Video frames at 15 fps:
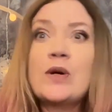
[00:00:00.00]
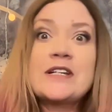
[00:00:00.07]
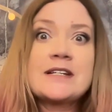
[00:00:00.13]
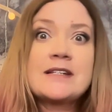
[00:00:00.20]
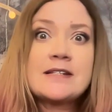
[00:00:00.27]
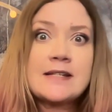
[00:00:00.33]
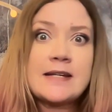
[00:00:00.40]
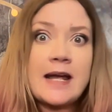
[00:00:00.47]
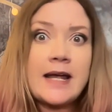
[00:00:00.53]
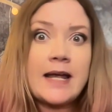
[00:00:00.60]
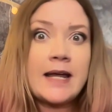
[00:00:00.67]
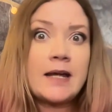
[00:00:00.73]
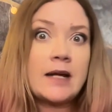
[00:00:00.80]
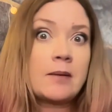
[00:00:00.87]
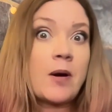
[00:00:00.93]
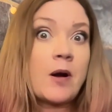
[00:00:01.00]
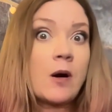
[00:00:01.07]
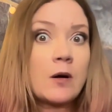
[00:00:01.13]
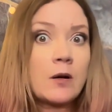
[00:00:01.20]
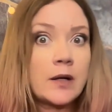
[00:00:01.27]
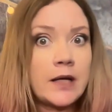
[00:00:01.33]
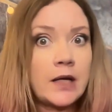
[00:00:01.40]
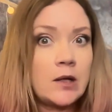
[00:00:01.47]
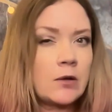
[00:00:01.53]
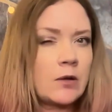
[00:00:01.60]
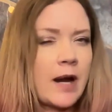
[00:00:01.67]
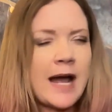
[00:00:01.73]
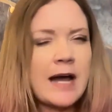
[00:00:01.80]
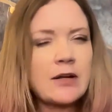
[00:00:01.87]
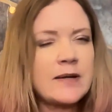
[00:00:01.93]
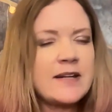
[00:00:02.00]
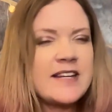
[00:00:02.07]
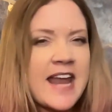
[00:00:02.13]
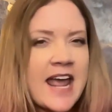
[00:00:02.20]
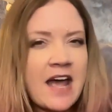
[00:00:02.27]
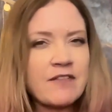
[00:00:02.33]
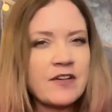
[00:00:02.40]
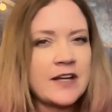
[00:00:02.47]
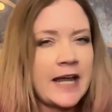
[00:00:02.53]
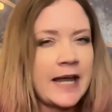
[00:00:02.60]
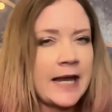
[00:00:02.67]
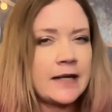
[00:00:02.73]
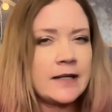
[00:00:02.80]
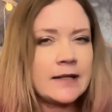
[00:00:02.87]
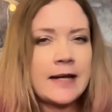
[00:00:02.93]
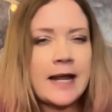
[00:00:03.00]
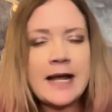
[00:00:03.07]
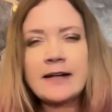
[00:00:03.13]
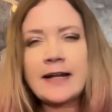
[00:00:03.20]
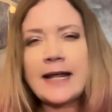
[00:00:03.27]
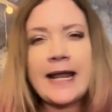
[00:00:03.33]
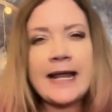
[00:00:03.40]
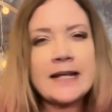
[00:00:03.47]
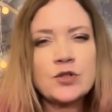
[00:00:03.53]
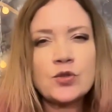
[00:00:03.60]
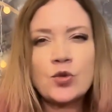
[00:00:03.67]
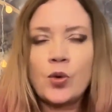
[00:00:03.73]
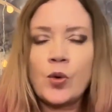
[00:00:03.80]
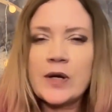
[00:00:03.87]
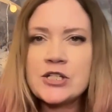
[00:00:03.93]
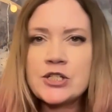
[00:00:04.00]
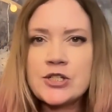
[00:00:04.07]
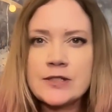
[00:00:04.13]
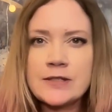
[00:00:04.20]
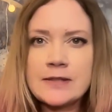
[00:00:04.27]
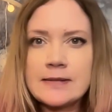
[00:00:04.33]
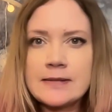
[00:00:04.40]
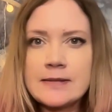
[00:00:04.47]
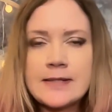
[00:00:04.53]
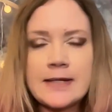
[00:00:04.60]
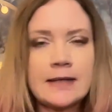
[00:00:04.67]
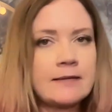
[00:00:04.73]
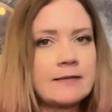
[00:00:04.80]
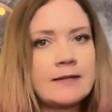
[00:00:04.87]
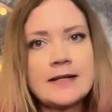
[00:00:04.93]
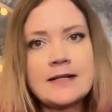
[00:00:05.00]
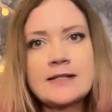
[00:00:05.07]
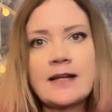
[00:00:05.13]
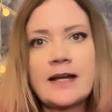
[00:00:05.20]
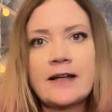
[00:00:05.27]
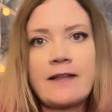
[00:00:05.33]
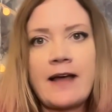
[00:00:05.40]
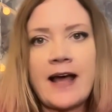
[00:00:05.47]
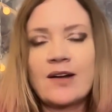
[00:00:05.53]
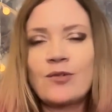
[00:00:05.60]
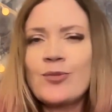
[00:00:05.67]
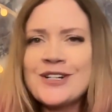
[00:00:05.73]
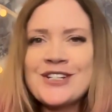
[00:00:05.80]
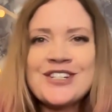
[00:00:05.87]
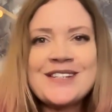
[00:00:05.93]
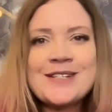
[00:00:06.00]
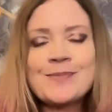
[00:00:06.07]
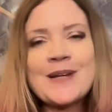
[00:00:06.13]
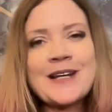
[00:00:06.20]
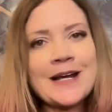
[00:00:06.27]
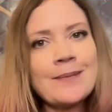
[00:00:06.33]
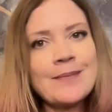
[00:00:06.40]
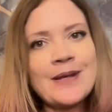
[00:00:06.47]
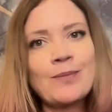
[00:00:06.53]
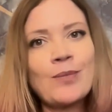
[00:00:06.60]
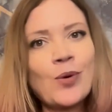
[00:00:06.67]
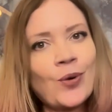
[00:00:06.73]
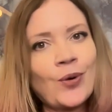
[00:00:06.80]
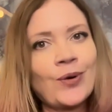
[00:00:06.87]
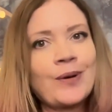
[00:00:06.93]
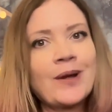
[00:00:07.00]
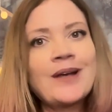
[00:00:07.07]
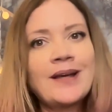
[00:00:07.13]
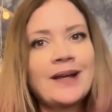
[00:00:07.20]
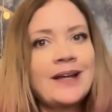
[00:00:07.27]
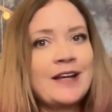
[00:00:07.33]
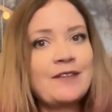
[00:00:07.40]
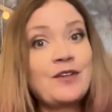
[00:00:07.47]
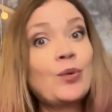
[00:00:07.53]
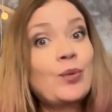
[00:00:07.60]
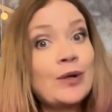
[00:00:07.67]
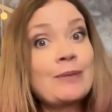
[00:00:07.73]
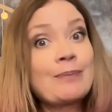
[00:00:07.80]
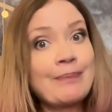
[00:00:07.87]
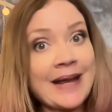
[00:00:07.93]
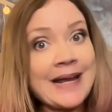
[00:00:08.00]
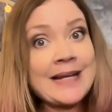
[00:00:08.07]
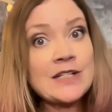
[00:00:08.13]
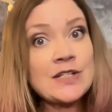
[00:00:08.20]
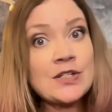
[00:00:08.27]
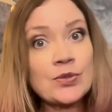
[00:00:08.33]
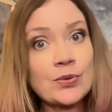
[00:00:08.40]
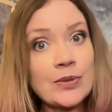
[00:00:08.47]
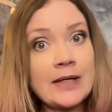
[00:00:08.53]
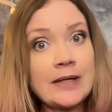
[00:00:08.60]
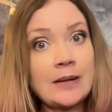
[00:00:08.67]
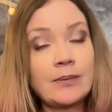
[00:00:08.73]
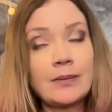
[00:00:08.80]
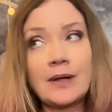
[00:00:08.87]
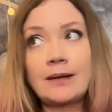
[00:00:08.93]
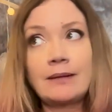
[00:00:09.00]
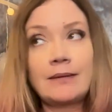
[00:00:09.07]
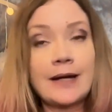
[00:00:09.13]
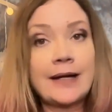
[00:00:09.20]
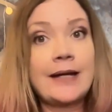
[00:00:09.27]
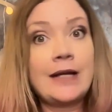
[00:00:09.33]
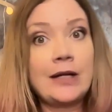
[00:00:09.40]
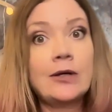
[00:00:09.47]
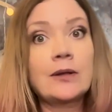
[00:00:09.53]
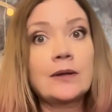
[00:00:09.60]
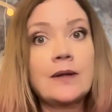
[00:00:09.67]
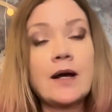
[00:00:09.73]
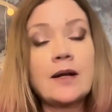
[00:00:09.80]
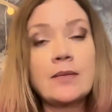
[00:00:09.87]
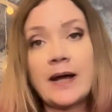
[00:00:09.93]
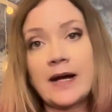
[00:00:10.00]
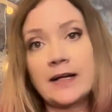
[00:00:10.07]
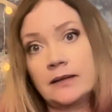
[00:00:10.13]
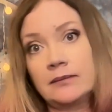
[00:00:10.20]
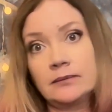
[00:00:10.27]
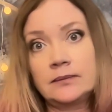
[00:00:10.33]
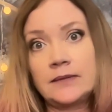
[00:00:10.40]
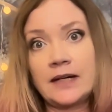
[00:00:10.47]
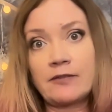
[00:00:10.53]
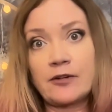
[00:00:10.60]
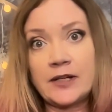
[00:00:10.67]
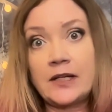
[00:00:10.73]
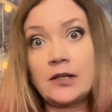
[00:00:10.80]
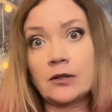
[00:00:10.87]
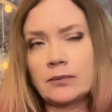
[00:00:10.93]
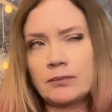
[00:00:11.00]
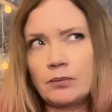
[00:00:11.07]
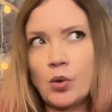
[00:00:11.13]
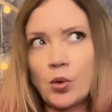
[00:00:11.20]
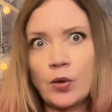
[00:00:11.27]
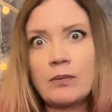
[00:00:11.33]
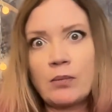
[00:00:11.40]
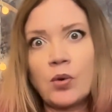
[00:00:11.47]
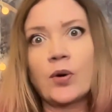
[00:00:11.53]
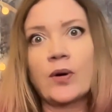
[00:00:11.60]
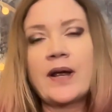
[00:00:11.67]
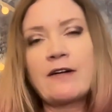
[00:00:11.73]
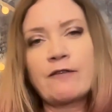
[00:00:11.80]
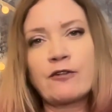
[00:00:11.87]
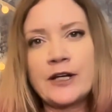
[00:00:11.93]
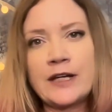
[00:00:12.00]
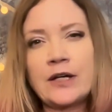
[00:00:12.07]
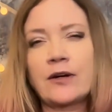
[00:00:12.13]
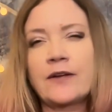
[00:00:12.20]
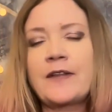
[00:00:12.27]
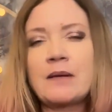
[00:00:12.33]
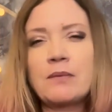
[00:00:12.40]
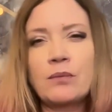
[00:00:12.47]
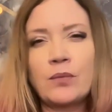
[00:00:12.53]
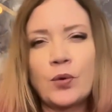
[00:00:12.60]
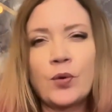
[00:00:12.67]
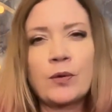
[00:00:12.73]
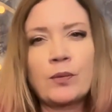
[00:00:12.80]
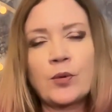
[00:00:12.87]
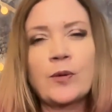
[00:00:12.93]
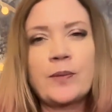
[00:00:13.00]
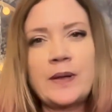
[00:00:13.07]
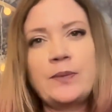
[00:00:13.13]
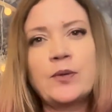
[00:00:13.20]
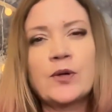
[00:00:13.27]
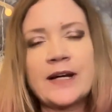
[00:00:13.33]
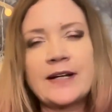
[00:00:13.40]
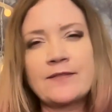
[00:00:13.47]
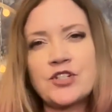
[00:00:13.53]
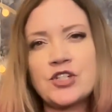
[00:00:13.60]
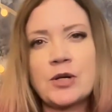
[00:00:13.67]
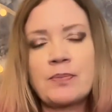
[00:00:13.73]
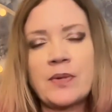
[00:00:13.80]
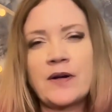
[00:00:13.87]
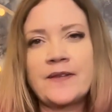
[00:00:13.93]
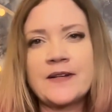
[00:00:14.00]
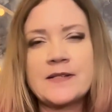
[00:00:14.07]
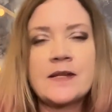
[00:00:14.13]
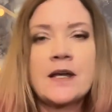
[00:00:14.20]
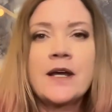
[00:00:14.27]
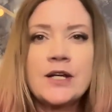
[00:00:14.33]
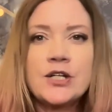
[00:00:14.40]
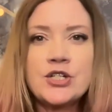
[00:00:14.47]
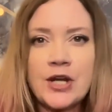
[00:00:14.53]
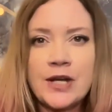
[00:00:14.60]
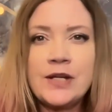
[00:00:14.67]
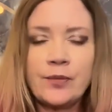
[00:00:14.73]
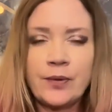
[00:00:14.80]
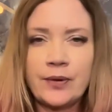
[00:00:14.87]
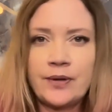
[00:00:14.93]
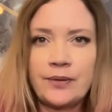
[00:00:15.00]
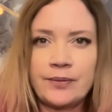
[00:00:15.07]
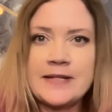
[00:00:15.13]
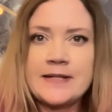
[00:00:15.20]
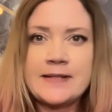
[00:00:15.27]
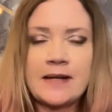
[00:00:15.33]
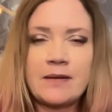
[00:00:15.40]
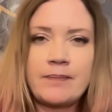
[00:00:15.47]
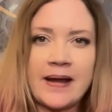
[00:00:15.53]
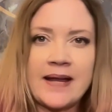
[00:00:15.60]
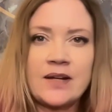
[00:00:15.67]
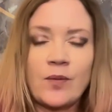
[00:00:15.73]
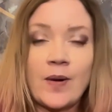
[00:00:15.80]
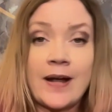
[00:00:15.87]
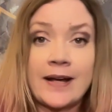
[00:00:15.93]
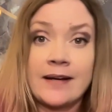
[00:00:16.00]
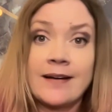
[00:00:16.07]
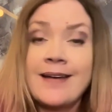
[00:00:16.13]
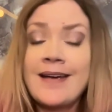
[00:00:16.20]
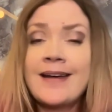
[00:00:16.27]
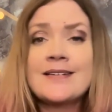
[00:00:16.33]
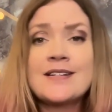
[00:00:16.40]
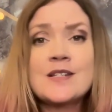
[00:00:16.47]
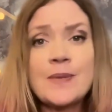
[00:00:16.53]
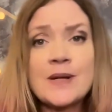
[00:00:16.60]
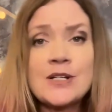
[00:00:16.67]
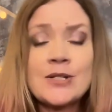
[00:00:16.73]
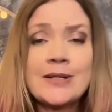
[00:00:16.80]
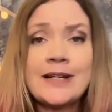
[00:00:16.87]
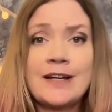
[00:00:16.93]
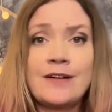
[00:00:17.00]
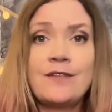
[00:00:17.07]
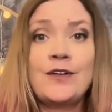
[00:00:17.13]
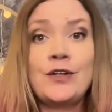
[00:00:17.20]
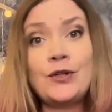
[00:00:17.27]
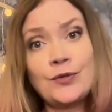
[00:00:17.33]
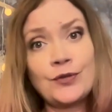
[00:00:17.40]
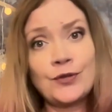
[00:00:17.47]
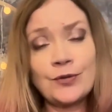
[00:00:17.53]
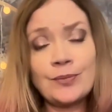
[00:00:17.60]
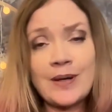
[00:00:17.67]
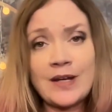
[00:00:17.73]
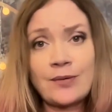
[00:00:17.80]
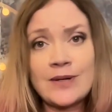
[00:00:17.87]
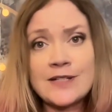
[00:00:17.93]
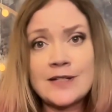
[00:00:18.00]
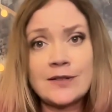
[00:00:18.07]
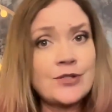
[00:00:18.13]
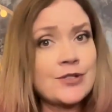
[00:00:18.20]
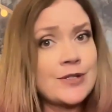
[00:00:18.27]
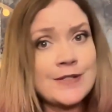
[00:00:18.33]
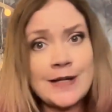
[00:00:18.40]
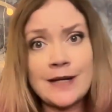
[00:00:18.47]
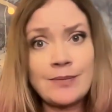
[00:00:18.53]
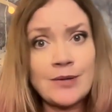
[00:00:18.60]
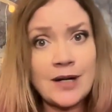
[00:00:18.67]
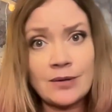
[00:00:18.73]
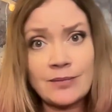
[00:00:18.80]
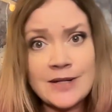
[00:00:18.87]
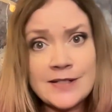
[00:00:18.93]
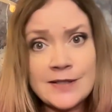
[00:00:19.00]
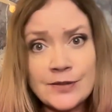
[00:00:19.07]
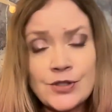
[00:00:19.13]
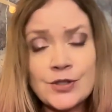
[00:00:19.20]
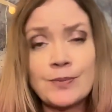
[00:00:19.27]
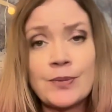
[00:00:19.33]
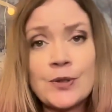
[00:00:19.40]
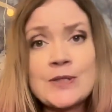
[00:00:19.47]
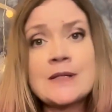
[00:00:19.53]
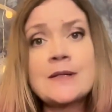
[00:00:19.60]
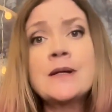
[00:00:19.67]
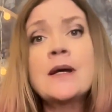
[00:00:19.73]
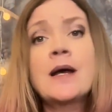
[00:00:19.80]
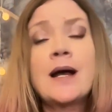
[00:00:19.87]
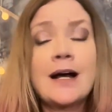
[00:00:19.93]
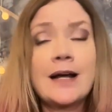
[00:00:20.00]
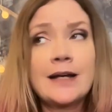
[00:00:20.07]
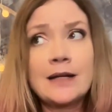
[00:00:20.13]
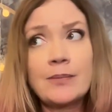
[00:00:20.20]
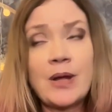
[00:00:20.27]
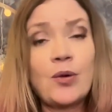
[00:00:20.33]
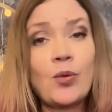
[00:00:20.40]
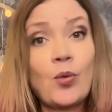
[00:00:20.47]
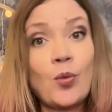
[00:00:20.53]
to say at a party, or how to navigate and how to handle questions and things like that, which it's becoming more, if you will, mainstream. I hear a lot about it every year, more and more every year. I think more and more people kind of jump on this January reset bandwagon. And especially if you do make resolutions. I am not a resolution person. I am a